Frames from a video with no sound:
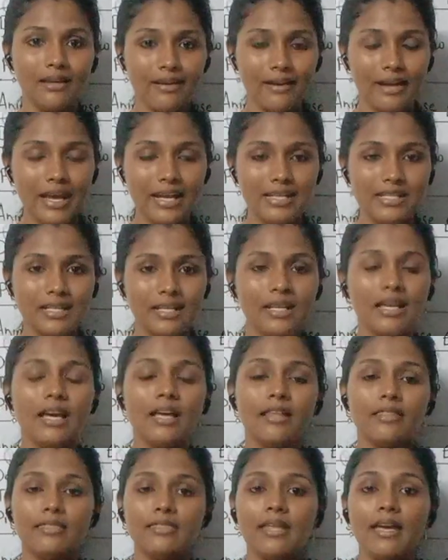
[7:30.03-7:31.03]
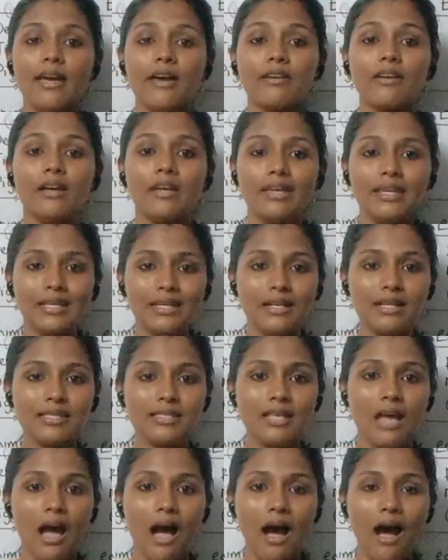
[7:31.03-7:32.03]
Right? Their ears
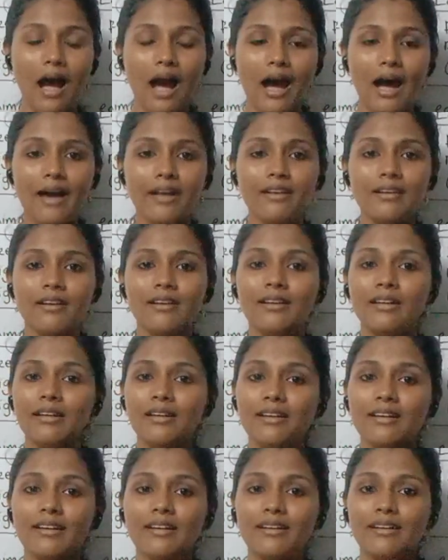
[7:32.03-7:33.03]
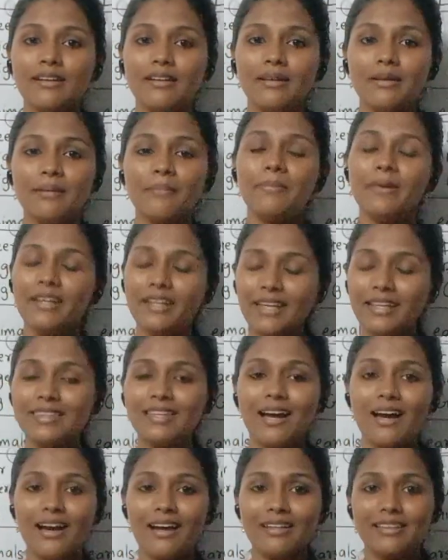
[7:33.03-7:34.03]
are
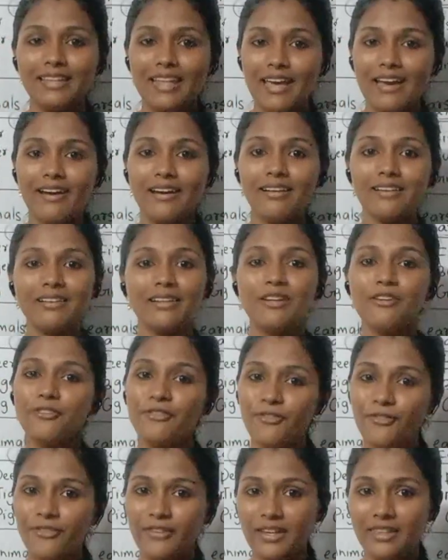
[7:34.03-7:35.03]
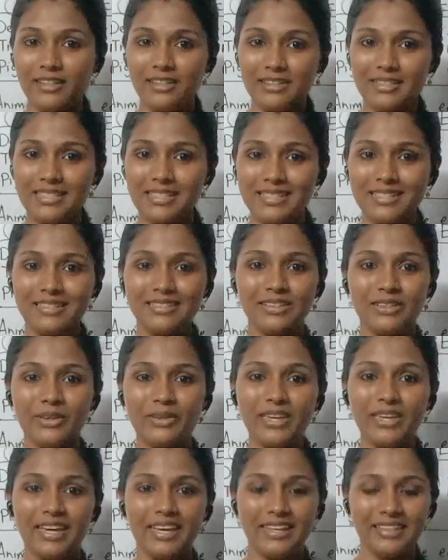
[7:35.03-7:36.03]
beneath their feathers.
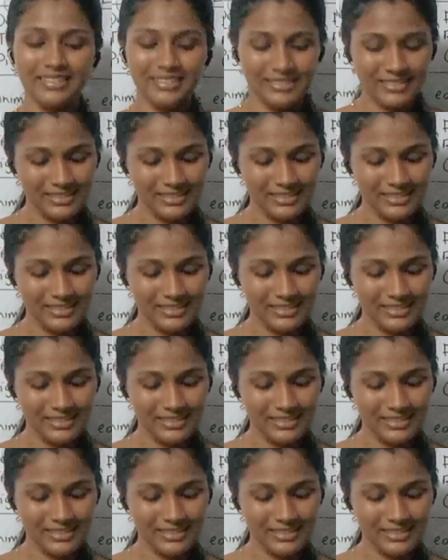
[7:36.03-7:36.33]
Okay.